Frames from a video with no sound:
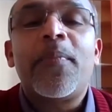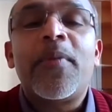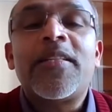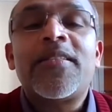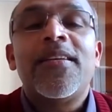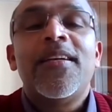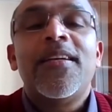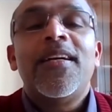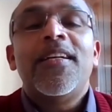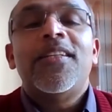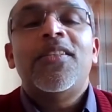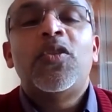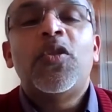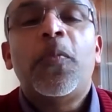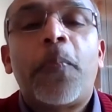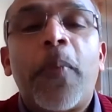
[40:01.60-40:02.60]
recommends
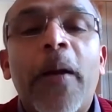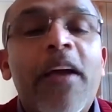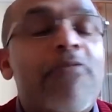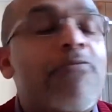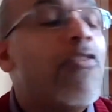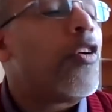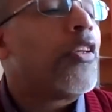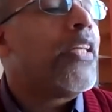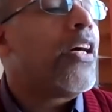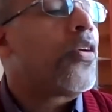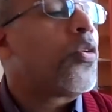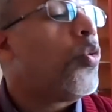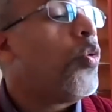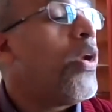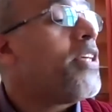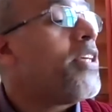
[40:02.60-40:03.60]
to pray for the
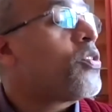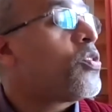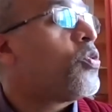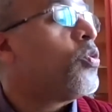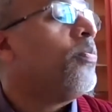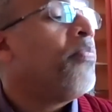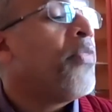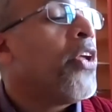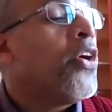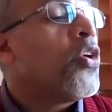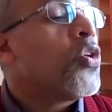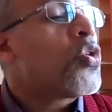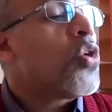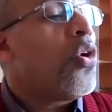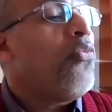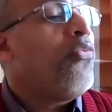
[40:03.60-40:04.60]
rulers too.
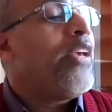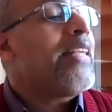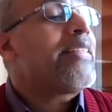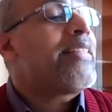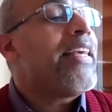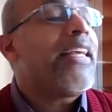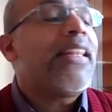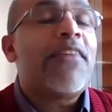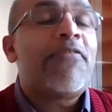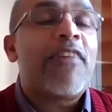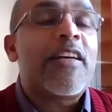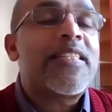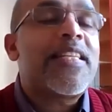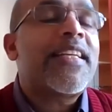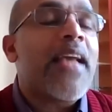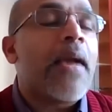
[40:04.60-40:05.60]
So we see the
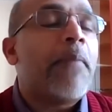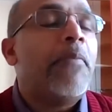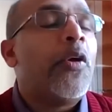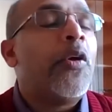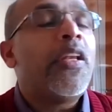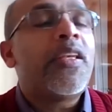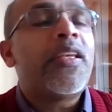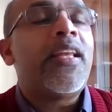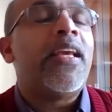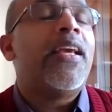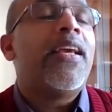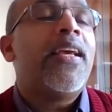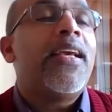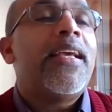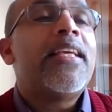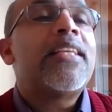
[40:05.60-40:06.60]
first community
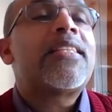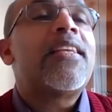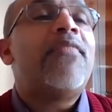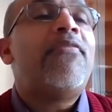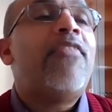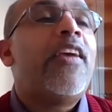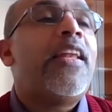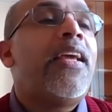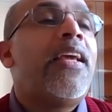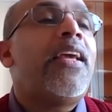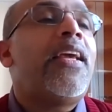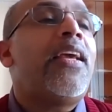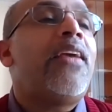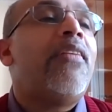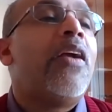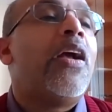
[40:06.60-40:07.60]
is a
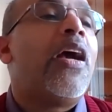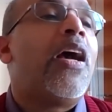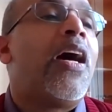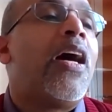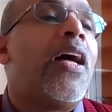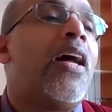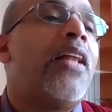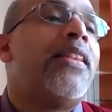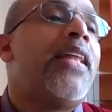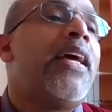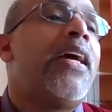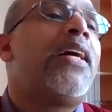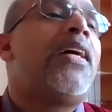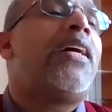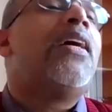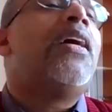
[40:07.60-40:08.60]
very, uh,
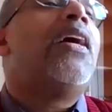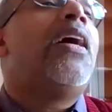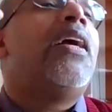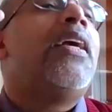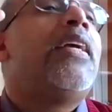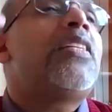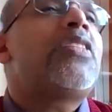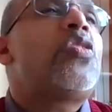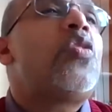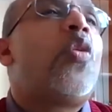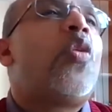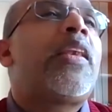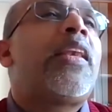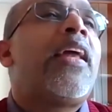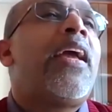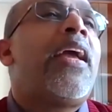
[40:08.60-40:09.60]
there, it is
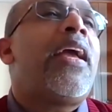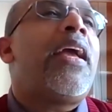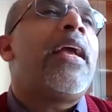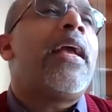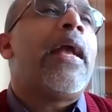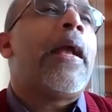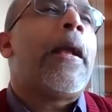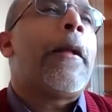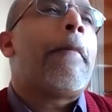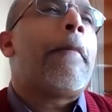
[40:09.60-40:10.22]
not a